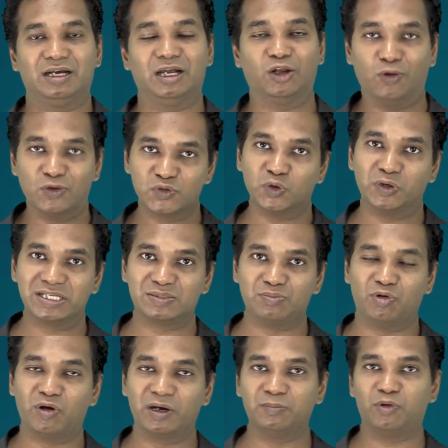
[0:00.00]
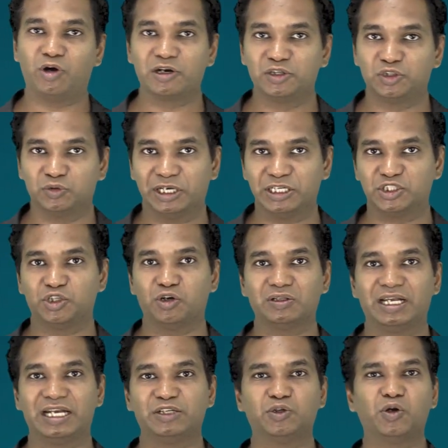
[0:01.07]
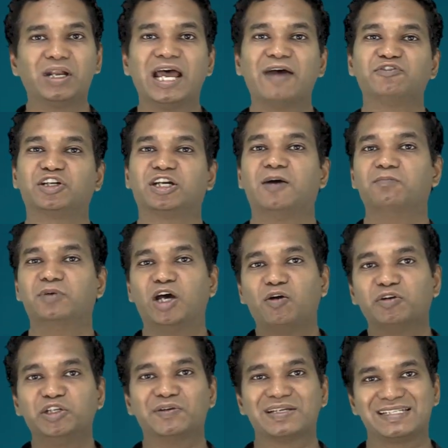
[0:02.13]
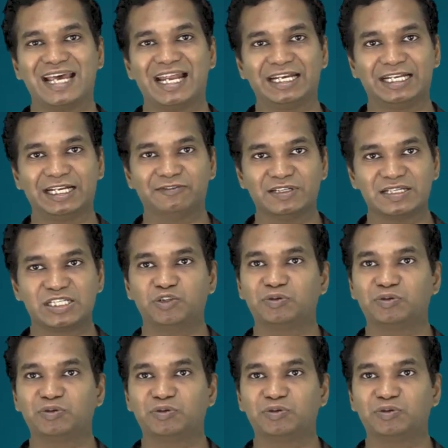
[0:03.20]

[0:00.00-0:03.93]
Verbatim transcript: And also it's more important to ensure that you don't have to come down in your salary levels.